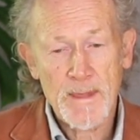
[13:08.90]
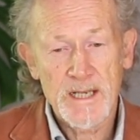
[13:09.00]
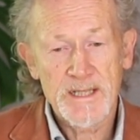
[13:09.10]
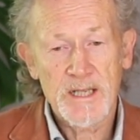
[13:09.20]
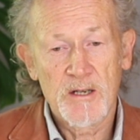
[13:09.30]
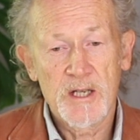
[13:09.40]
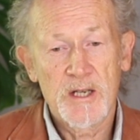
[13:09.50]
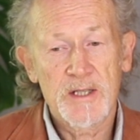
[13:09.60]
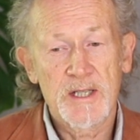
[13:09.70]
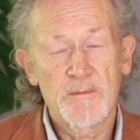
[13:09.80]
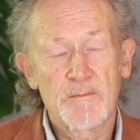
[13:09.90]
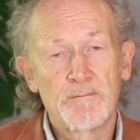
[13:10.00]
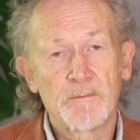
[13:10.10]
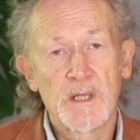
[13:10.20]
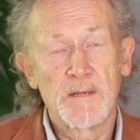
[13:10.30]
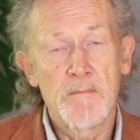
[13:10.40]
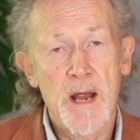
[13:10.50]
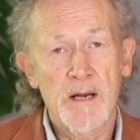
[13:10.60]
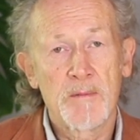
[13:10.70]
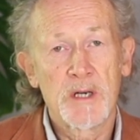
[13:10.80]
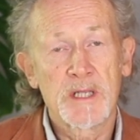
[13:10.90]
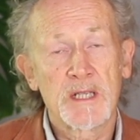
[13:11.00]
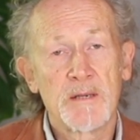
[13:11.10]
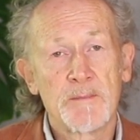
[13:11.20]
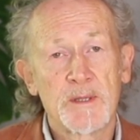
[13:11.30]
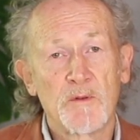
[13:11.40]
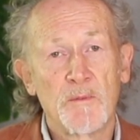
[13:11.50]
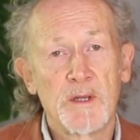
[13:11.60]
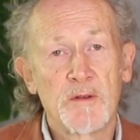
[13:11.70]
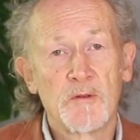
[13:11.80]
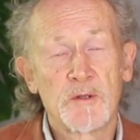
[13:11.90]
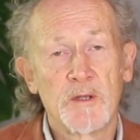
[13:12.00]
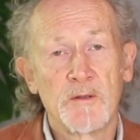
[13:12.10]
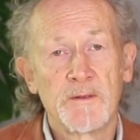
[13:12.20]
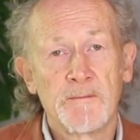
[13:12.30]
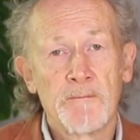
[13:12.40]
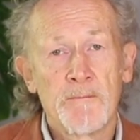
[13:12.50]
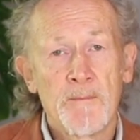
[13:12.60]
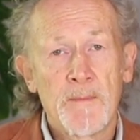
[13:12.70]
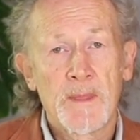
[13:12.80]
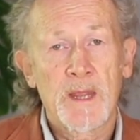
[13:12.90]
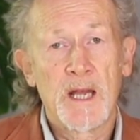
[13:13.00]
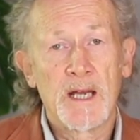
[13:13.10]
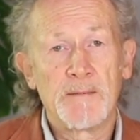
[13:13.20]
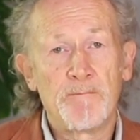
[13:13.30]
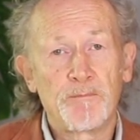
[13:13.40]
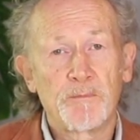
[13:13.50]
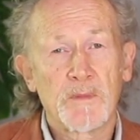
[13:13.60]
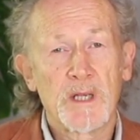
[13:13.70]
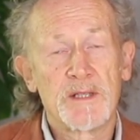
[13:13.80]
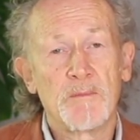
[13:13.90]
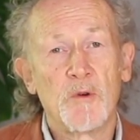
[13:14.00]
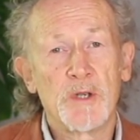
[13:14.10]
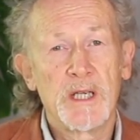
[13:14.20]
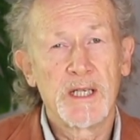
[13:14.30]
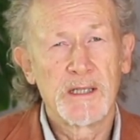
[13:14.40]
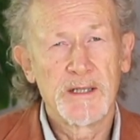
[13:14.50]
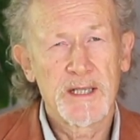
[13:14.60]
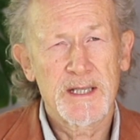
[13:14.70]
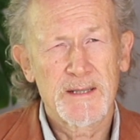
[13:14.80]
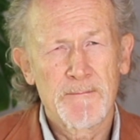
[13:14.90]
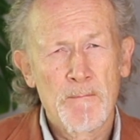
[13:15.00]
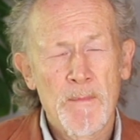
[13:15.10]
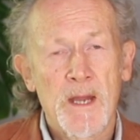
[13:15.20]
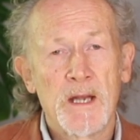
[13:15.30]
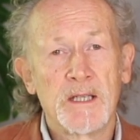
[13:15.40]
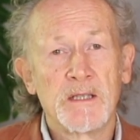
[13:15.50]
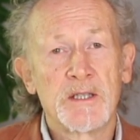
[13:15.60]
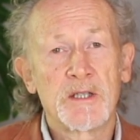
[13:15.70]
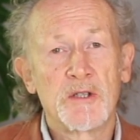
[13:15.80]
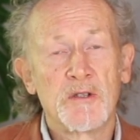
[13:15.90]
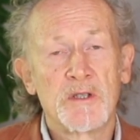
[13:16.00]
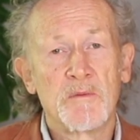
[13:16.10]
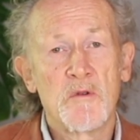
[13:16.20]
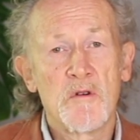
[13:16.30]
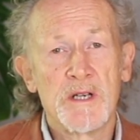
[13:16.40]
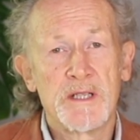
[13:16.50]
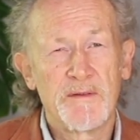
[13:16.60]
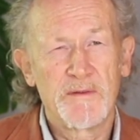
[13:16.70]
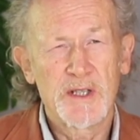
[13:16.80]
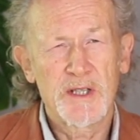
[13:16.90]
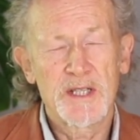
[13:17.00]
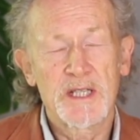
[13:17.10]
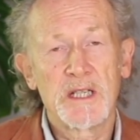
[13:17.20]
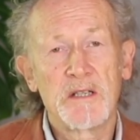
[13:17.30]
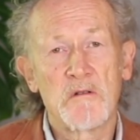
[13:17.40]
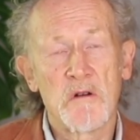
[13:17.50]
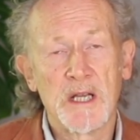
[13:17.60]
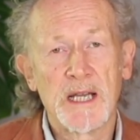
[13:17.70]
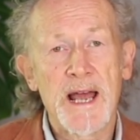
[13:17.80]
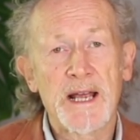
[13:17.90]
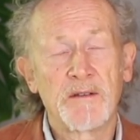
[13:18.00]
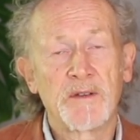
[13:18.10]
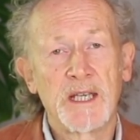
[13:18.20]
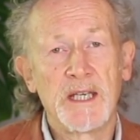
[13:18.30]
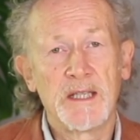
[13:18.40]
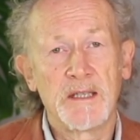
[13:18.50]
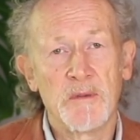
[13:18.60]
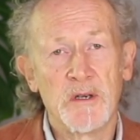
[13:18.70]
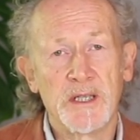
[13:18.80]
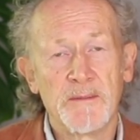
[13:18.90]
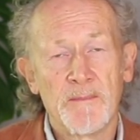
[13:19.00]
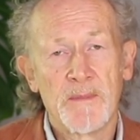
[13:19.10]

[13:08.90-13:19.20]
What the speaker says: scoliosis in macrobiotic terms would be thought of as a more yin illness, an illness due to more deficiency or a lack of Qi in the body.